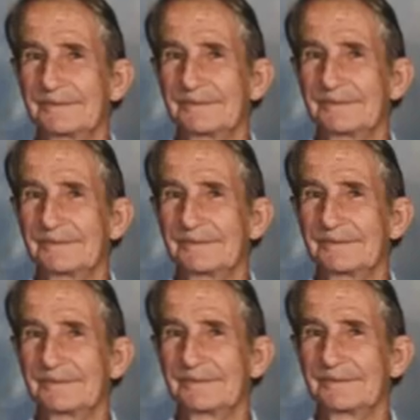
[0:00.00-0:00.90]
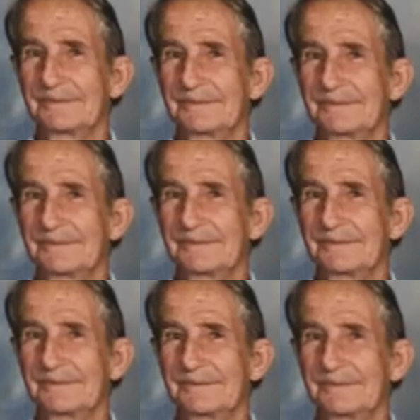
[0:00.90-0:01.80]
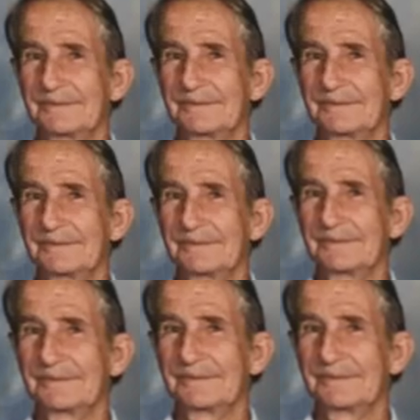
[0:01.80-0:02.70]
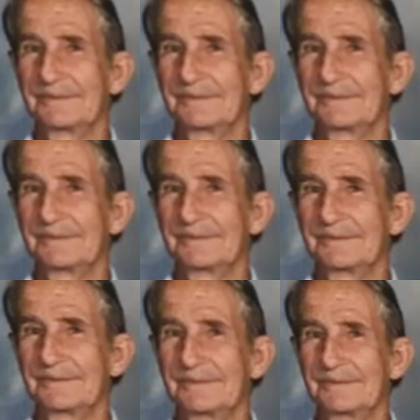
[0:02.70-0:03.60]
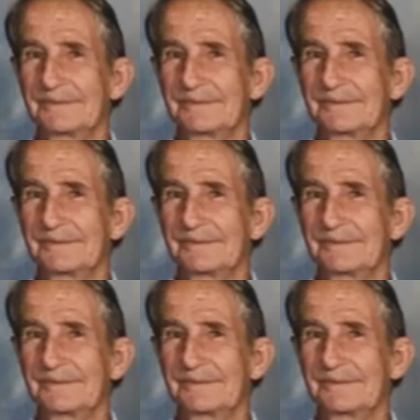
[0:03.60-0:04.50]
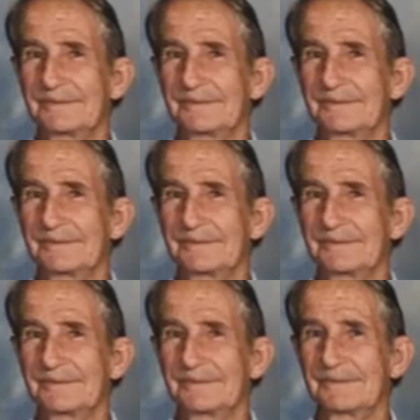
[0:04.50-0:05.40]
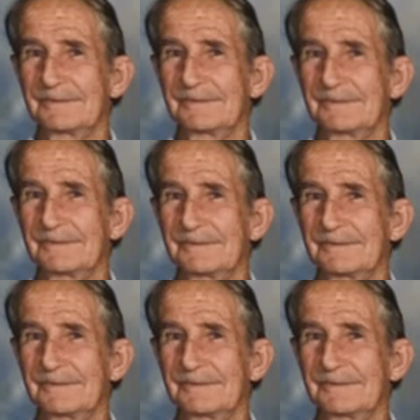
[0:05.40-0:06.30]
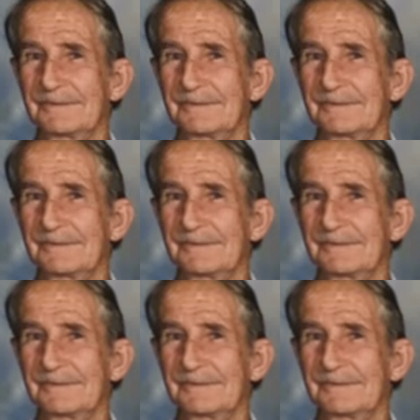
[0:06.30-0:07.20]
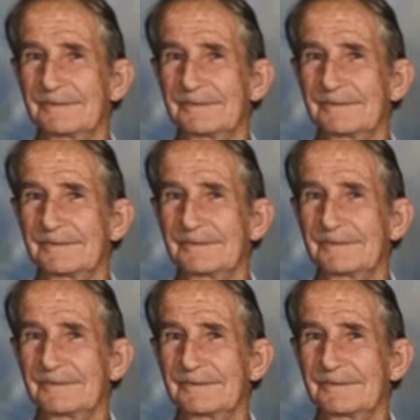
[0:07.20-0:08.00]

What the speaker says: (not speaking)